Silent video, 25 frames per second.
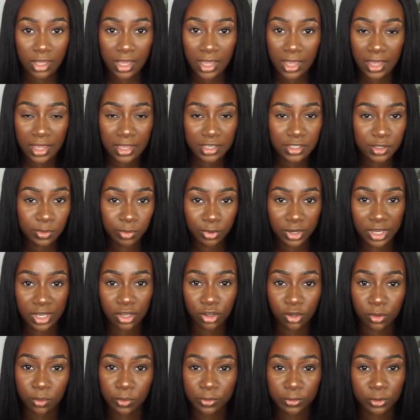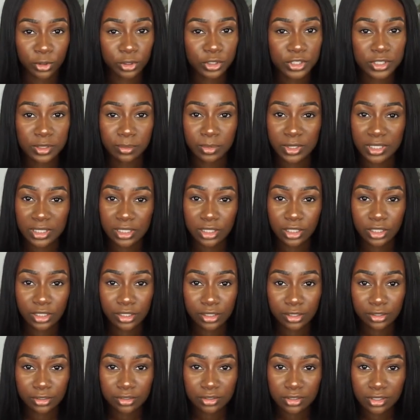hairspray it on with Got To Be
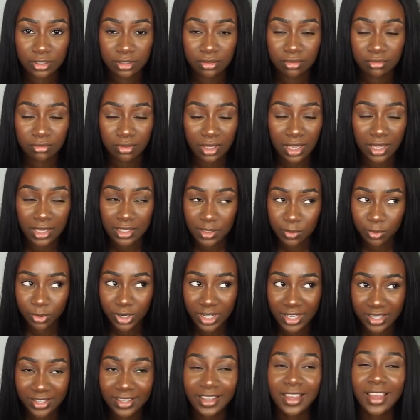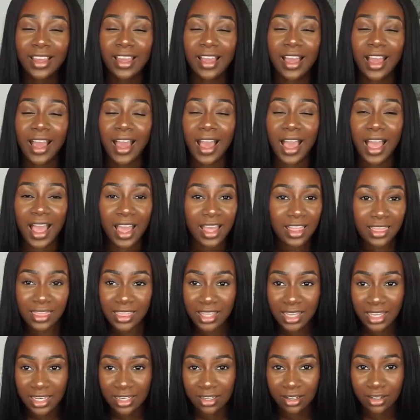Glued hairspray,
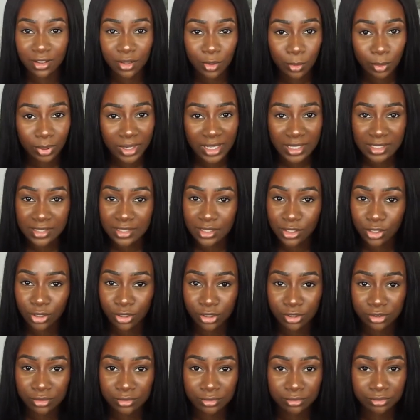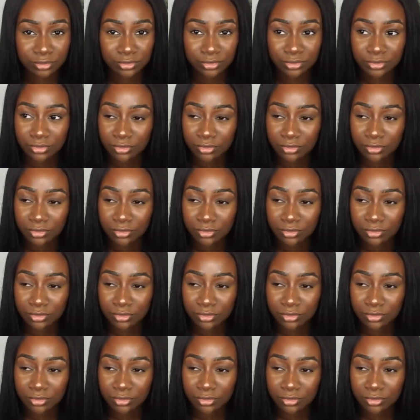and then place it on,